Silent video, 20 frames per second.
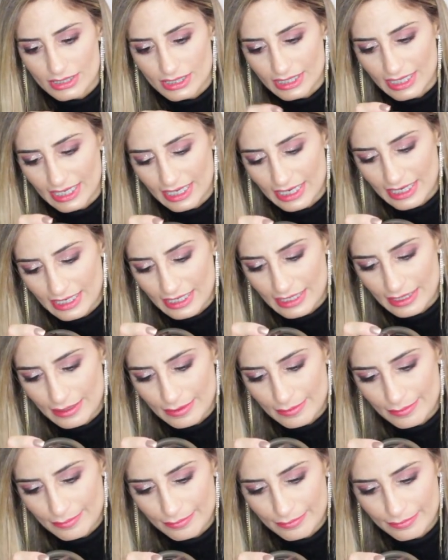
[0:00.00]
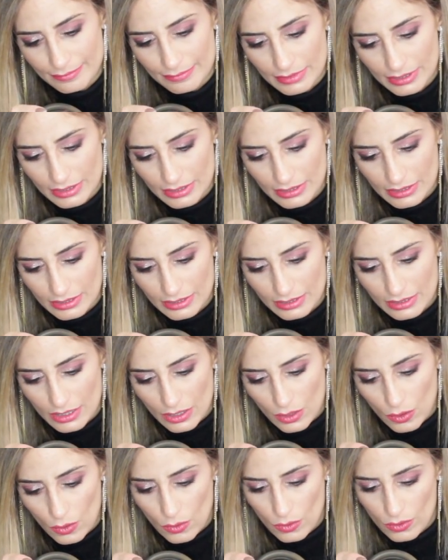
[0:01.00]
the name.
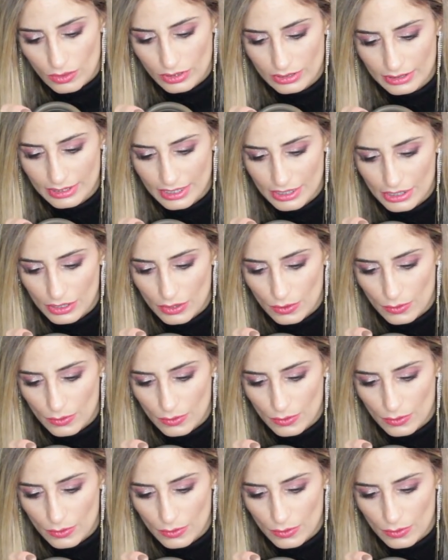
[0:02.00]
Oh, there you